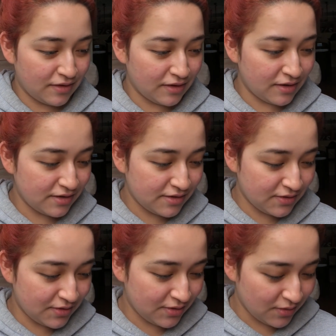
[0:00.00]
It is
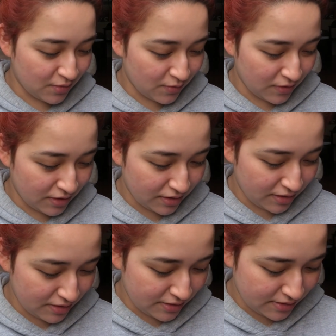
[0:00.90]
so
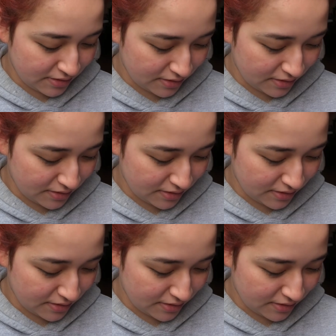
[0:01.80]
nice.